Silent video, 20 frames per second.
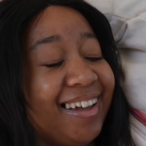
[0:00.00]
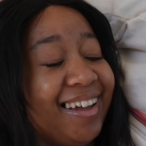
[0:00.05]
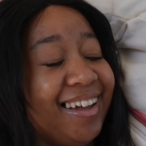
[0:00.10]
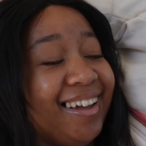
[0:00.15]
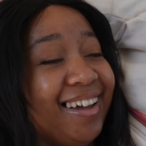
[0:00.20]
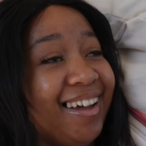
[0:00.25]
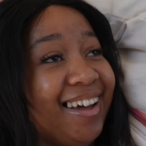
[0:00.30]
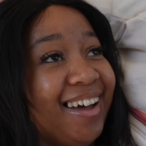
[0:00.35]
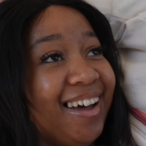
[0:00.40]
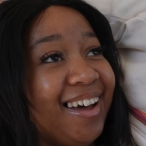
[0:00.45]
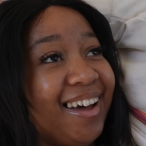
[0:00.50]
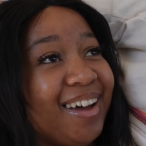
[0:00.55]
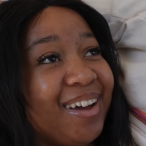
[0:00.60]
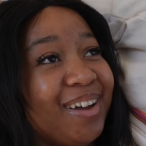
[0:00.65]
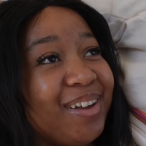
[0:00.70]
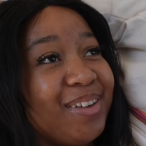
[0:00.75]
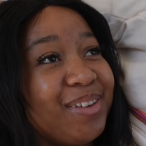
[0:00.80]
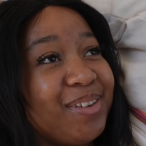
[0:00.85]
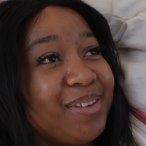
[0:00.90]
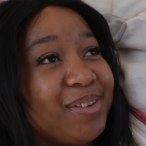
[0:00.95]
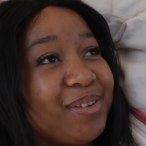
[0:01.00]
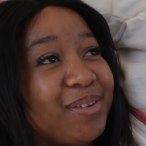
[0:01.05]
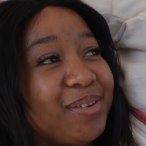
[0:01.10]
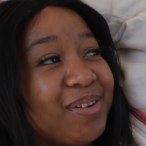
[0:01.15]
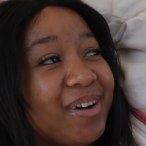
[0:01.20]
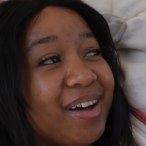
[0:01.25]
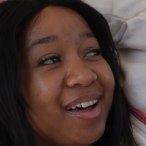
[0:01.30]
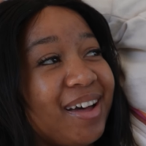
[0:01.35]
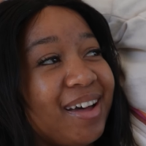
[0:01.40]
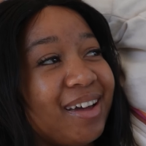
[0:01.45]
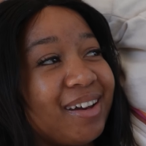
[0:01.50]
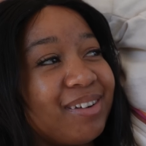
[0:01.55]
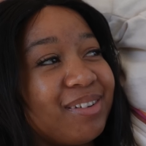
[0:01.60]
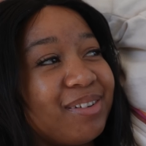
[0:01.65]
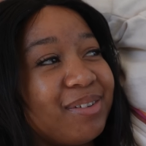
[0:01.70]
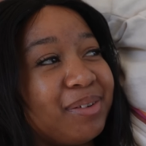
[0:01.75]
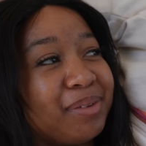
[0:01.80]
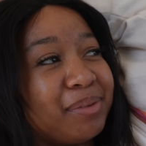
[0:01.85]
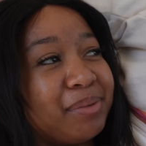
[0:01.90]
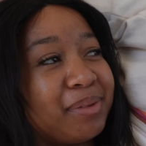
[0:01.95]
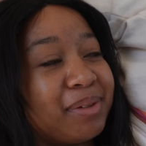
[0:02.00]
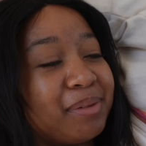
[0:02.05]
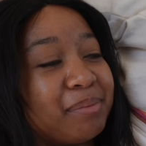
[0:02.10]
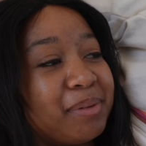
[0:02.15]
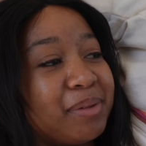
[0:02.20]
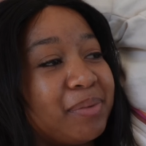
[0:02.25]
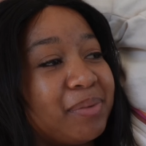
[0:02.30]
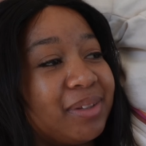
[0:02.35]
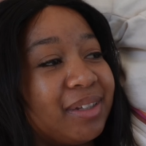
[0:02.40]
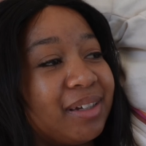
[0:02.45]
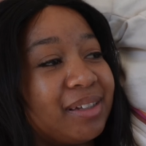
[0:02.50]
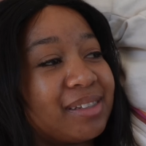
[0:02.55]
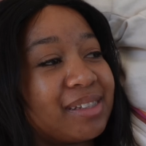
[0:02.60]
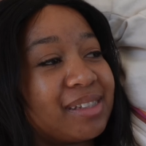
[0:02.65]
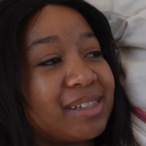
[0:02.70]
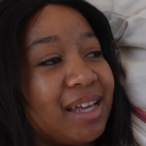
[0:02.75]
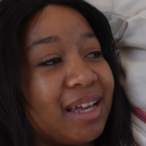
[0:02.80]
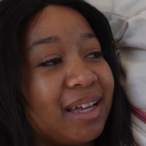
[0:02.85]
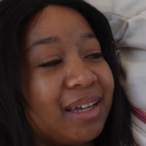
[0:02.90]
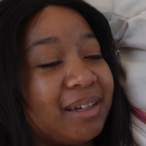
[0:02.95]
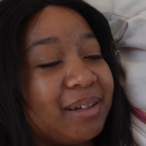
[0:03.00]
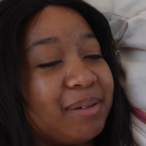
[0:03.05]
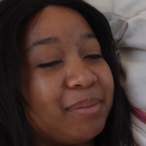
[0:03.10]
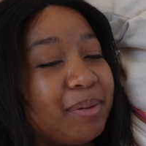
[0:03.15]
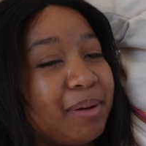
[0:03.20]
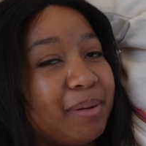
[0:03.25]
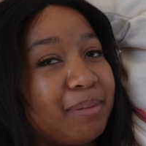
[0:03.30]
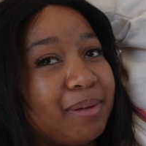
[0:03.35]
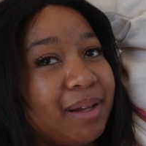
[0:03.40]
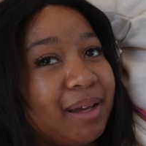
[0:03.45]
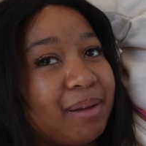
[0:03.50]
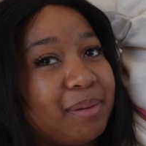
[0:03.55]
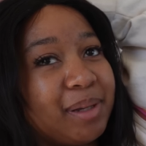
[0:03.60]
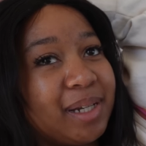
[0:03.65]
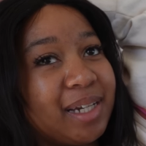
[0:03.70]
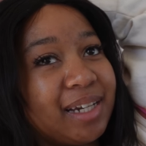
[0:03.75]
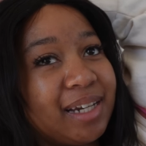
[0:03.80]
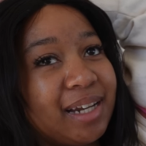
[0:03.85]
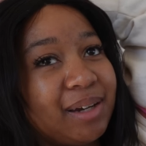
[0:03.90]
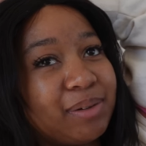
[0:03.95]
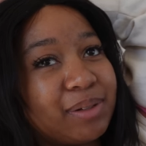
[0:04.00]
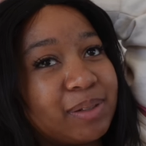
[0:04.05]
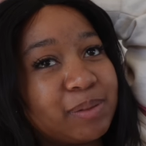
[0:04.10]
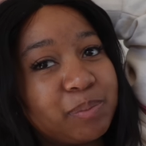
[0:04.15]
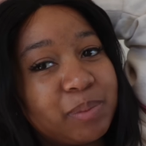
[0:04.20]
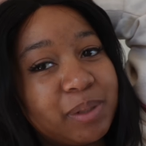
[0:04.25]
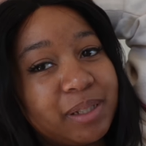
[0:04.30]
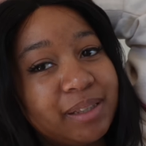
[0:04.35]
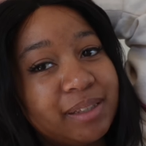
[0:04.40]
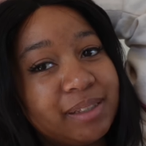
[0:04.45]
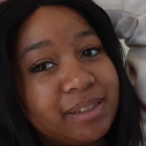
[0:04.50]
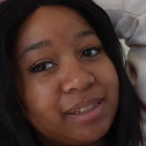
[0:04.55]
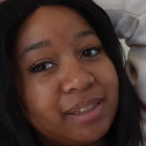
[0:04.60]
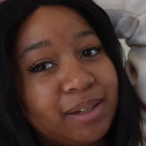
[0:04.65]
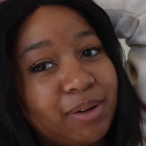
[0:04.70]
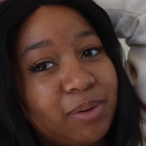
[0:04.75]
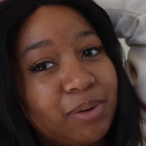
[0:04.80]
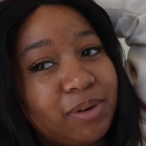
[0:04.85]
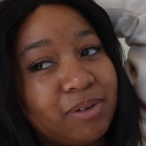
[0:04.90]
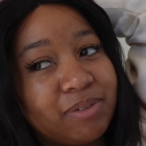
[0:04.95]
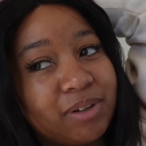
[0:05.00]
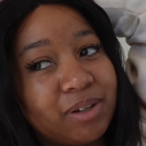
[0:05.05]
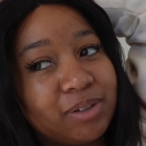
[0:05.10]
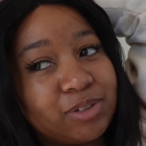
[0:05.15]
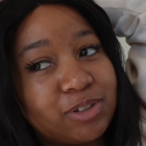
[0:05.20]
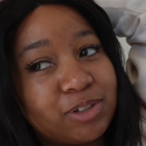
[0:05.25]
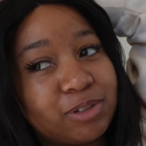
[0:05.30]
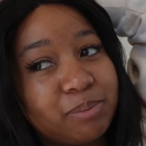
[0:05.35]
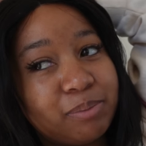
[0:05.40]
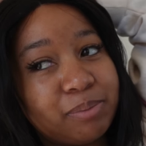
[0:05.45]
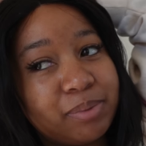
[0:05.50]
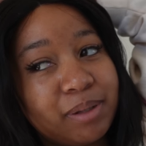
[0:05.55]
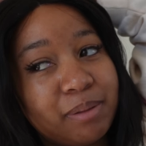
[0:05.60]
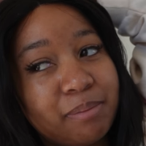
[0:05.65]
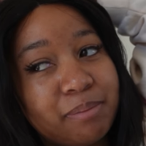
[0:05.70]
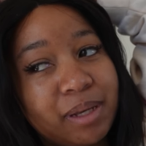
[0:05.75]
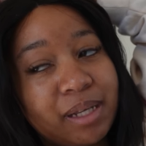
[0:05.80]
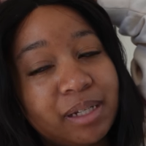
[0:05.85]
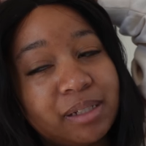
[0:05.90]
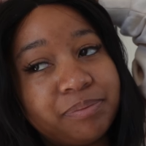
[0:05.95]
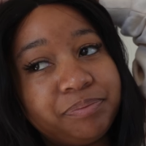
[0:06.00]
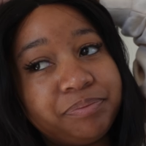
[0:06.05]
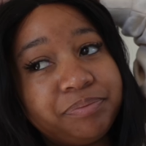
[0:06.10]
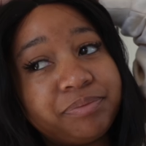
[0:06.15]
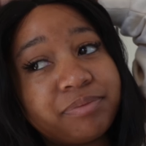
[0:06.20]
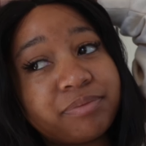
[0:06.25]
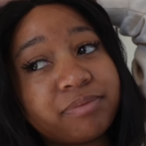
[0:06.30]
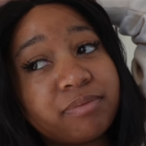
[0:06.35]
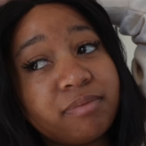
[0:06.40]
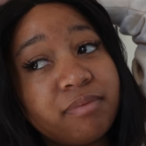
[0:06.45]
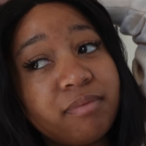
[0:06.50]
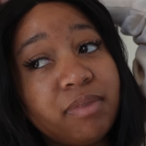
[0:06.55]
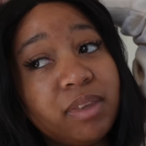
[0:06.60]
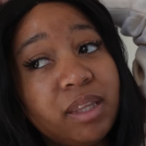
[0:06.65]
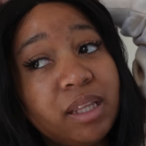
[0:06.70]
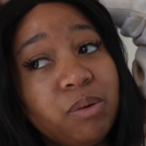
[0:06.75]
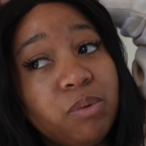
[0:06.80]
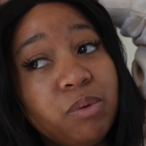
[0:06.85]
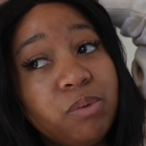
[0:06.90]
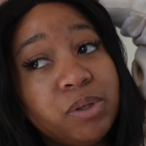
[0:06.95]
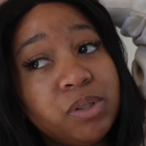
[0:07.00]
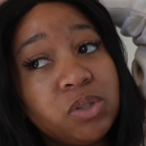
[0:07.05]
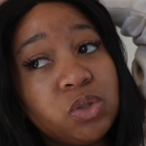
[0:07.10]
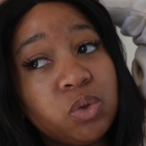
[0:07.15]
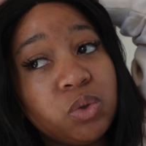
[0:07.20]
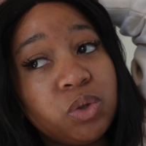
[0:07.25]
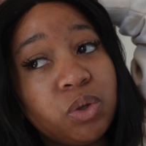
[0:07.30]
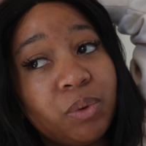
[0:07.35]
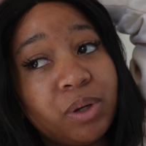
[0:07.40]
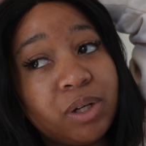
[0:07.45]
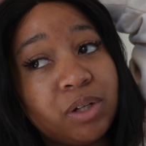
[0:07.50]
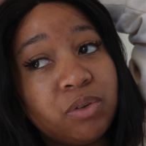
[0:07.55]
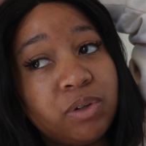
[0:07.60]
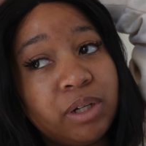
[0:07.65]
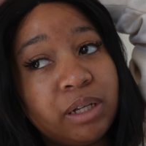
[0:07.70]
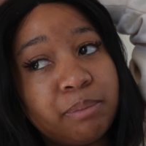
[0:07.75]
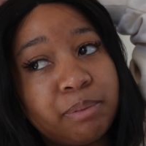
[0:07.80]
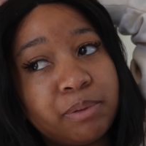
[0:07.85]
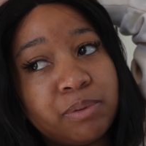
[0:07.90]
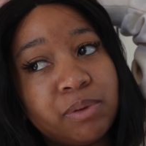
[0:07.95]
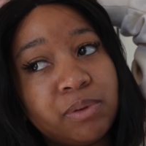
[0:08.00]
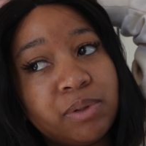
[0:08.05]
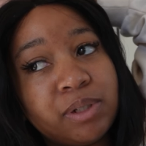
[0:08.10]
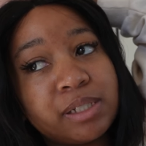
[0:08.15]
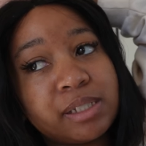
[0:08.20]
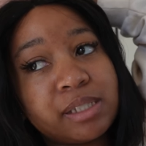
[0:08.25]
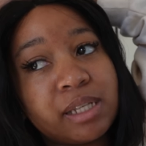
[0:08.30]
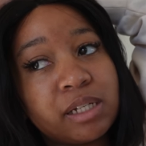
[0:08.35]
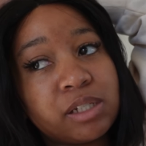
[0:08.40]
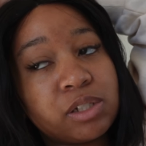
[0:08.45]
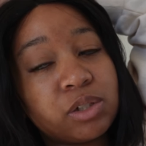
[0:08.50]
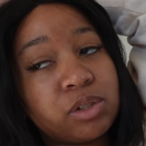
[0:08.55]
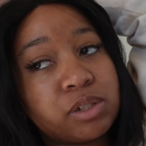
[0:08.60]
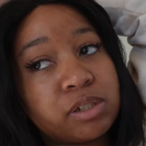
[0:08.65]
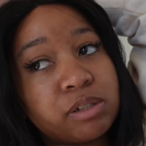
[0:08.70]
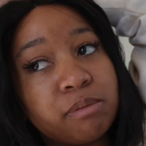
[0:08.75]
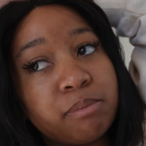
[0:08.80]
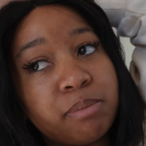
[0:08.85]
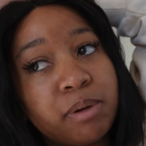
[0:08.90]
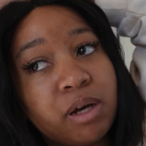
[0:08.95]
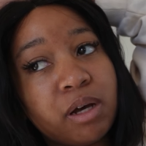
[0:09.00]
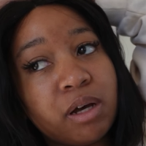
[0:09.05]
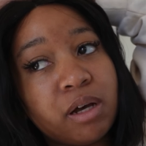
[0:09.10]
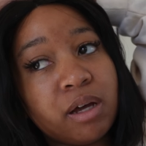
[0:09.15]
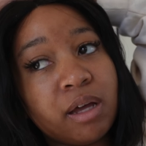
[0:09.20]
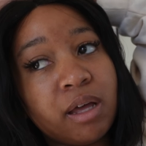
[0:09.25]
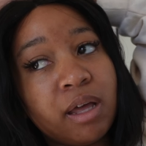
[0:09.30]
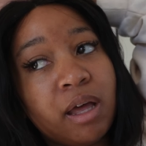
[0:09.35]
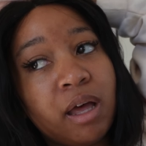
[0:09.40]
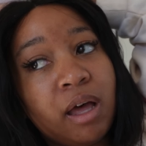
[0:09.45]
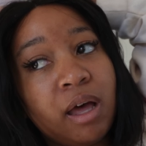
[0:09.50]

I don't know what it would have been without Ta. Probably Amanda and I would have spent the whole of our trip in bed. We went to the one and only, but we only decided to go to the bar.